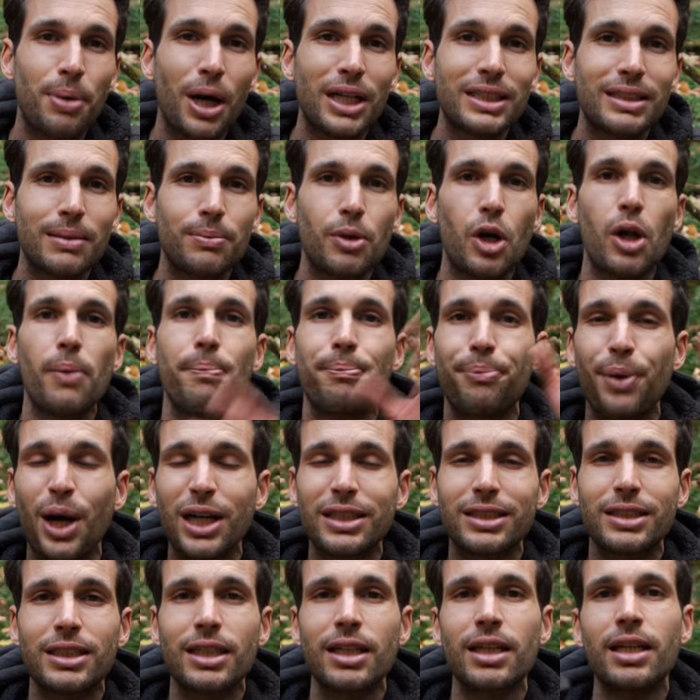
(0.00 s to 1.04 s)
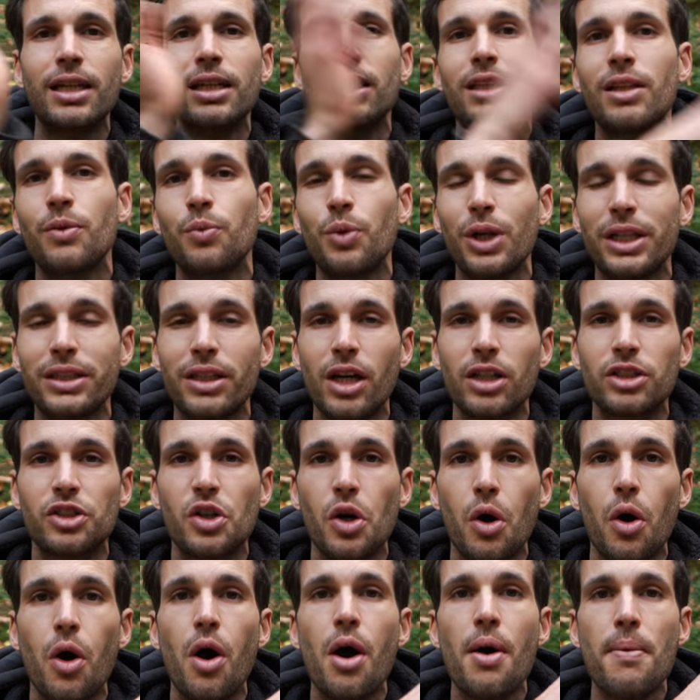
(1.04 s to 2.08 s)
possible, but will not
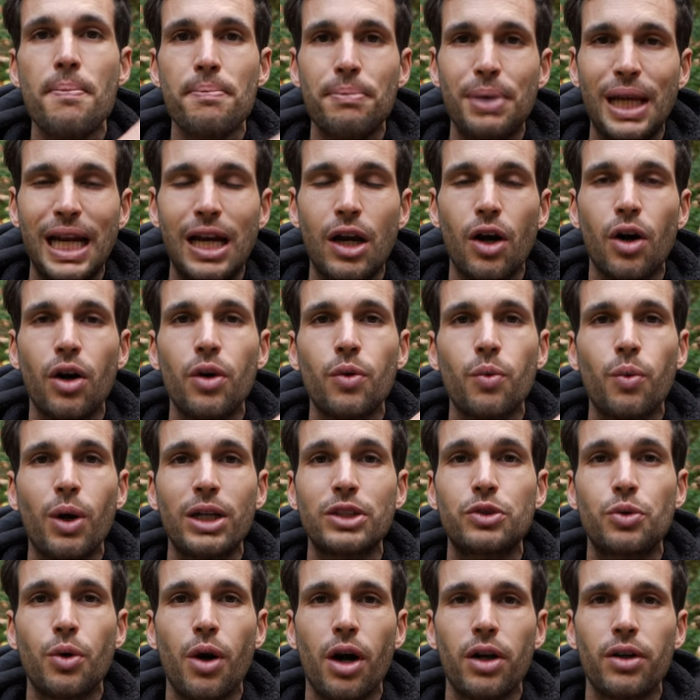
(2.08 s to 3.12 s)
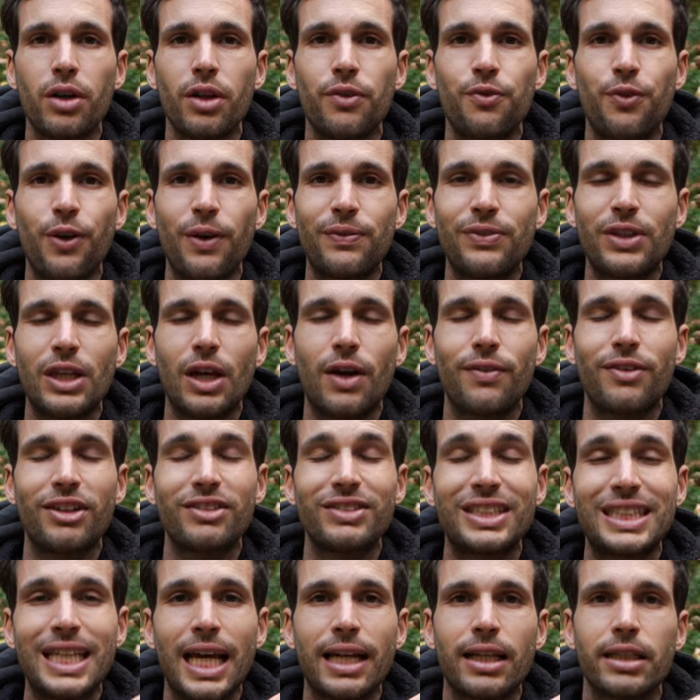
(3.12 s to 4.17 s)
go below 1 250 of a
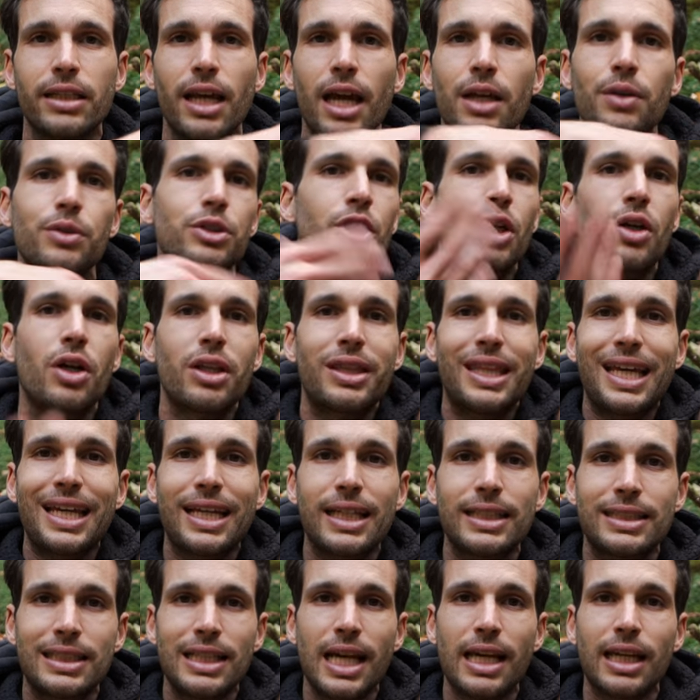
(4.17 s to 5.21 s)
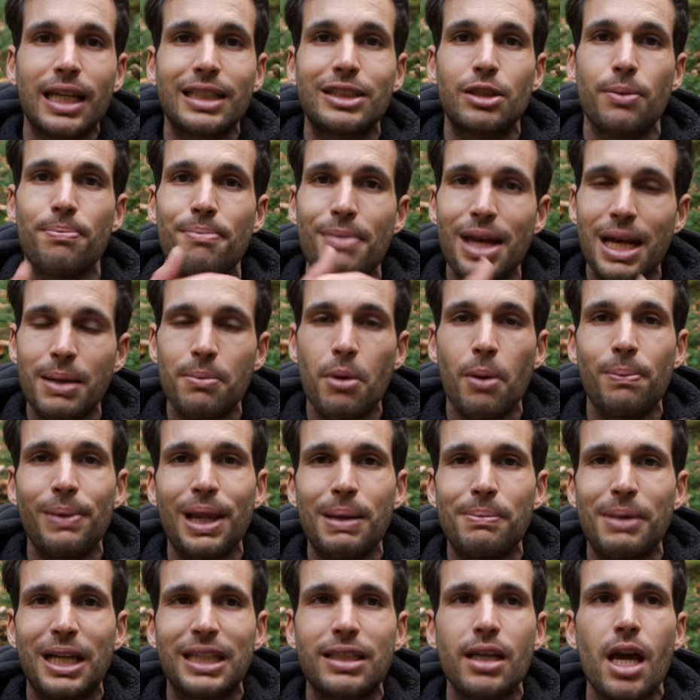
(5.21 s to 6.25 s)
second. And the good thing, it's like it's a minimum
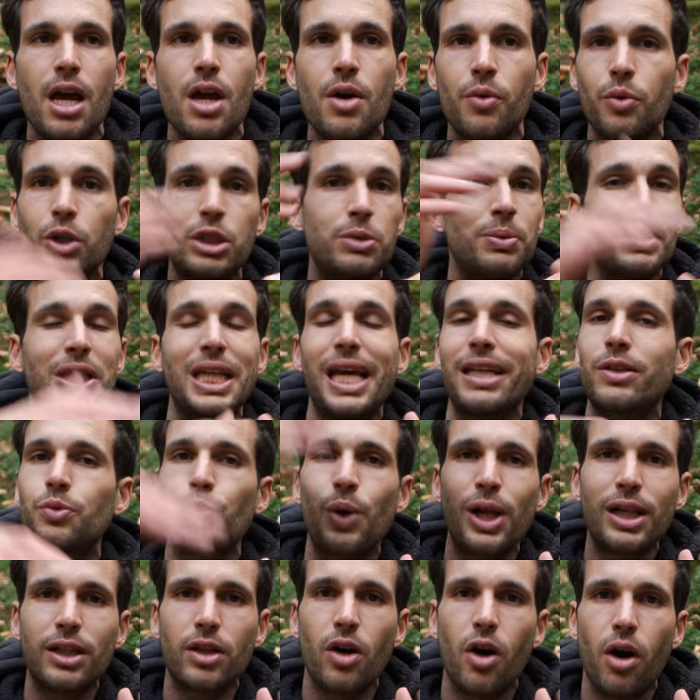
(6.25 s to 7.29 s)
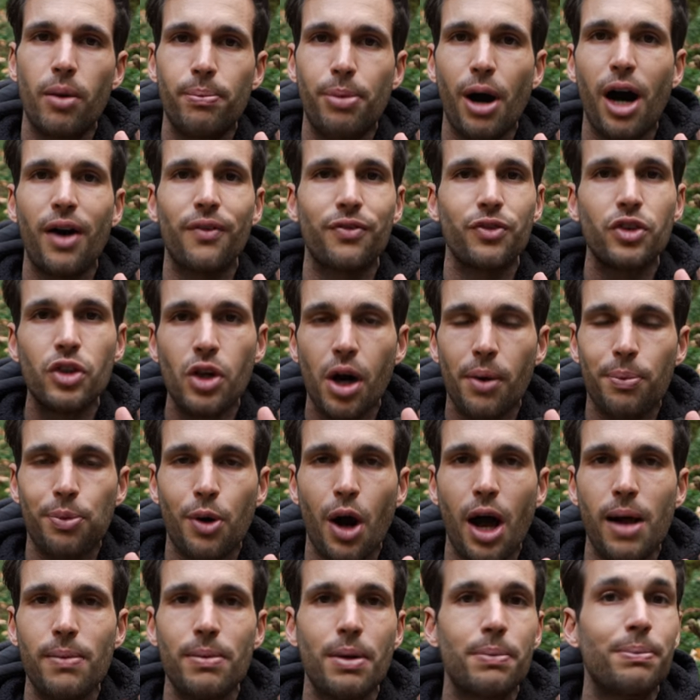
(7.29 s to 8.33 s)
limit, which means it will go above, no
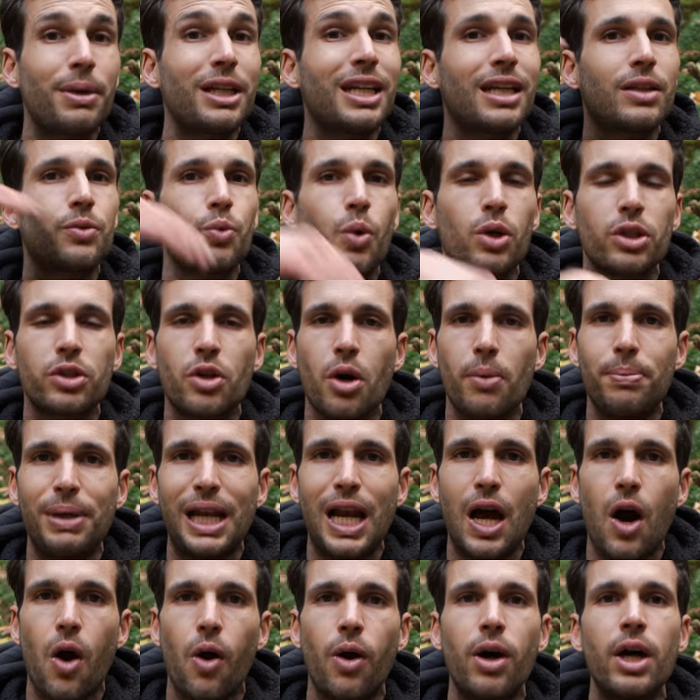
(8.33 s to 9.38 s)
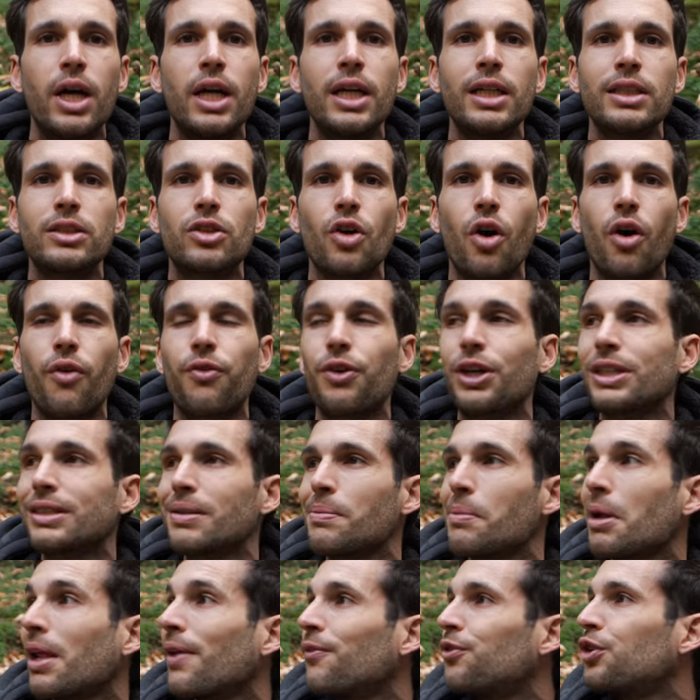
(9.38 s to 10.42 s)
problem, but it won't go below. So for
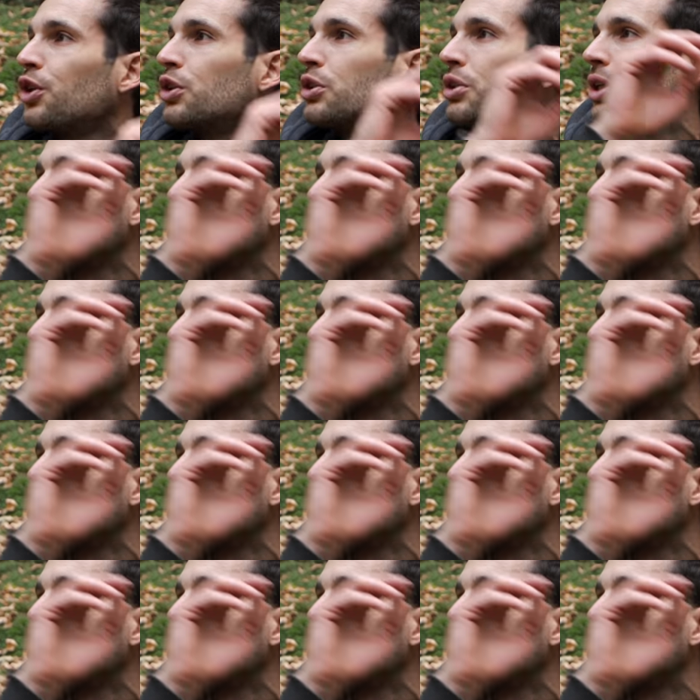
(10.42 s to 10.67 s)
example, if you're